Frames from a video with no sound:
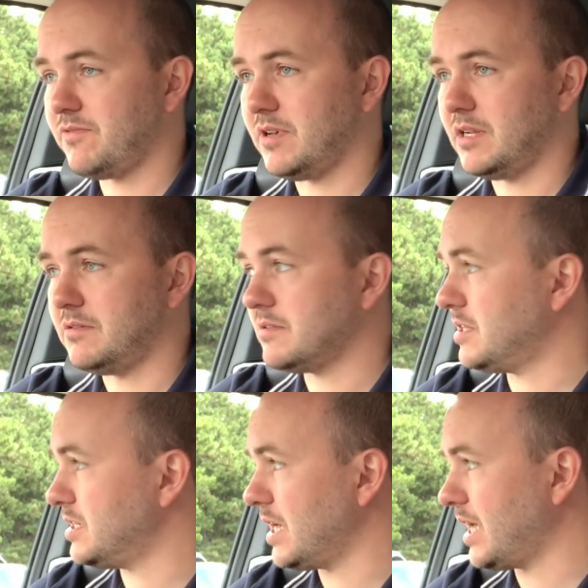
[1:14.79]
And
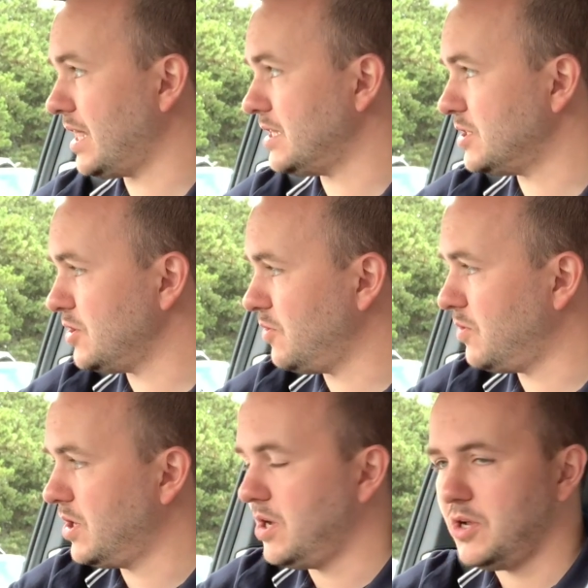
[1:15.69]
there's no
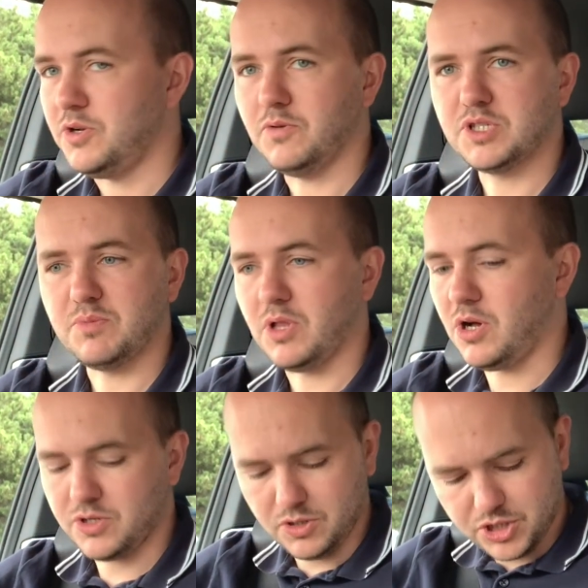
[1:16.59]
noticeable
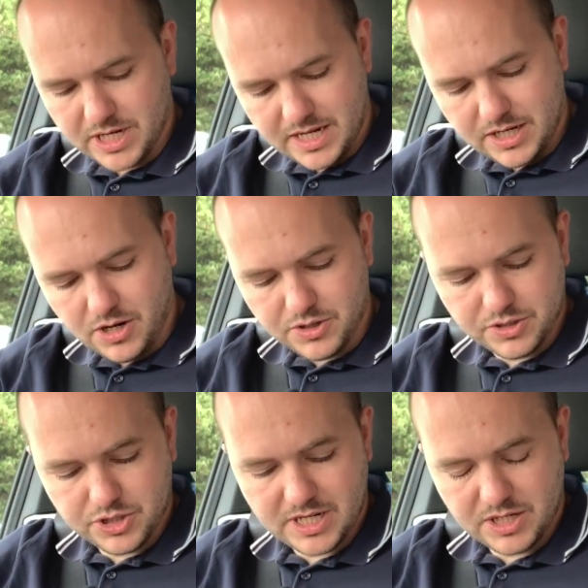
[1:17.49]
audio
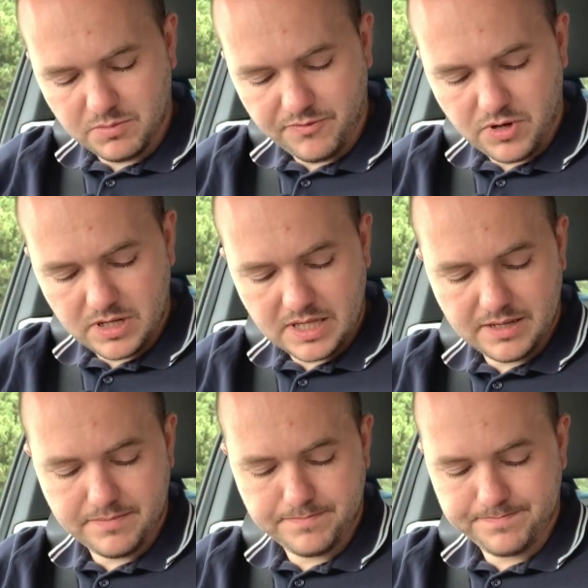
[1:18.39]
change. We've got
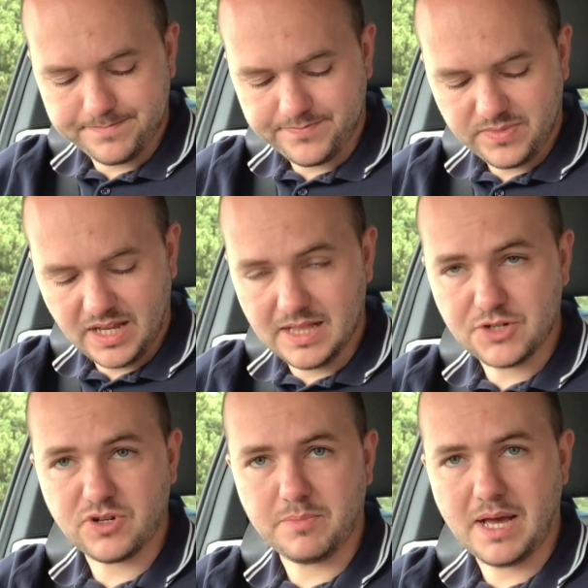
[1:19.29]
an
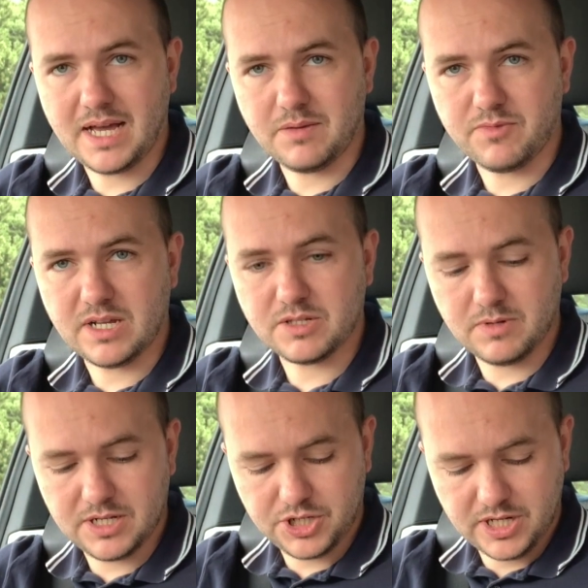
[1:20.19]
electronic parking brake
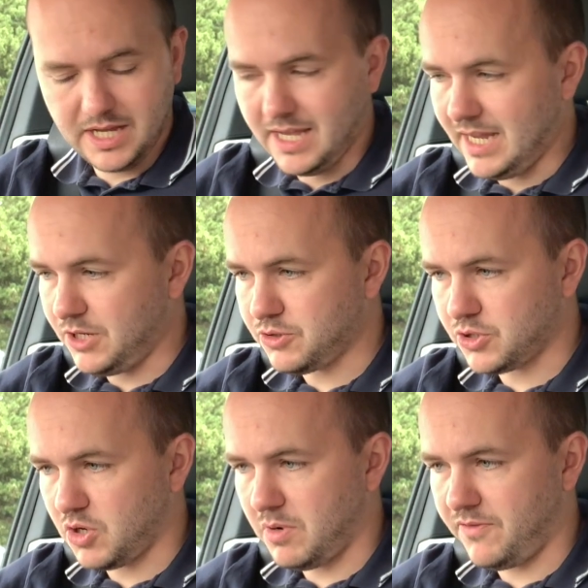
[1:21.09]
switch. It
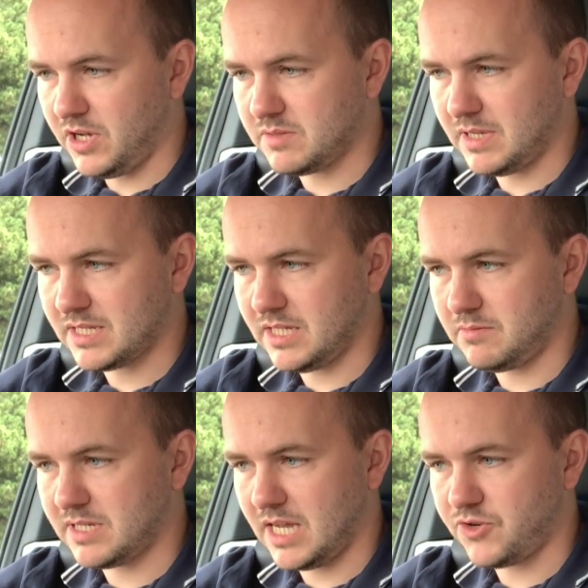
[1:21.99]
doesn't come off automatically as we
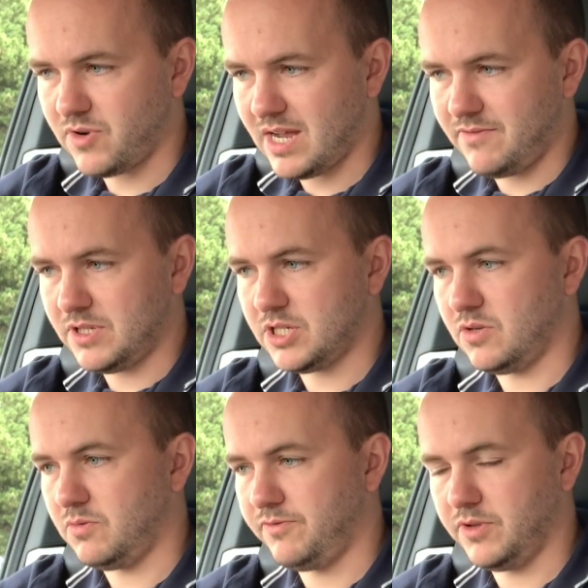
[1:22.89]
start driving,
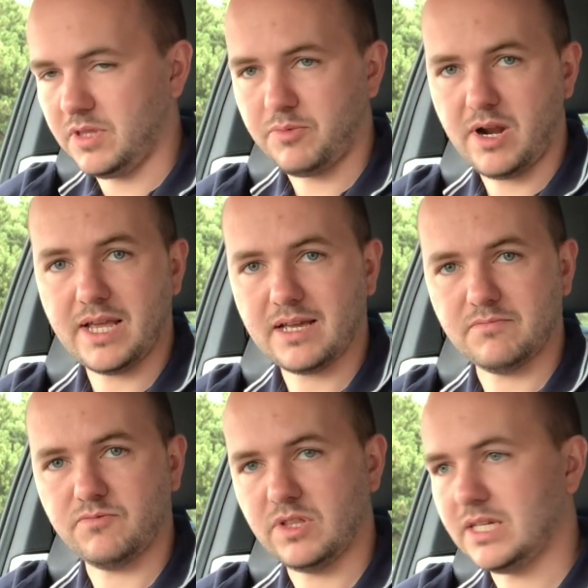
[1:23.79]
so foot on the brake
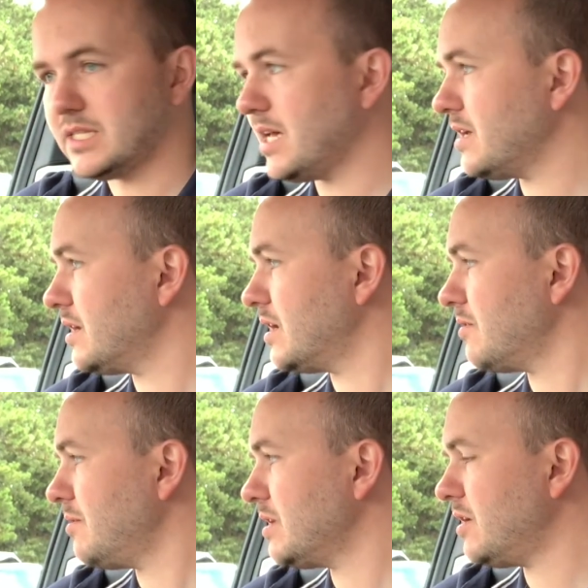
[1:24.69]
and release that, and
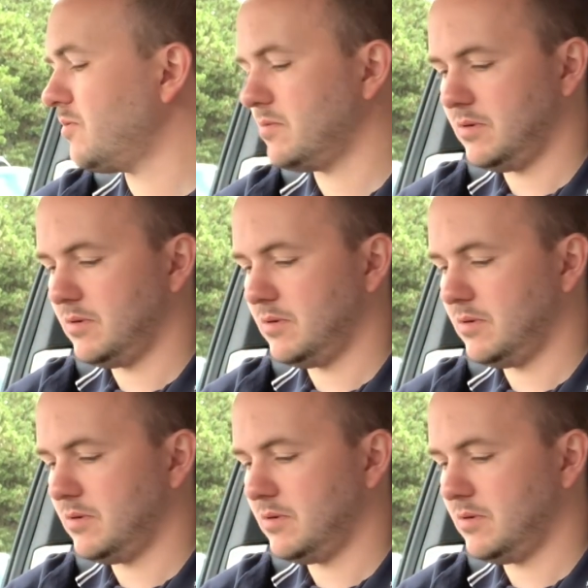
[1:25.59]
away we go.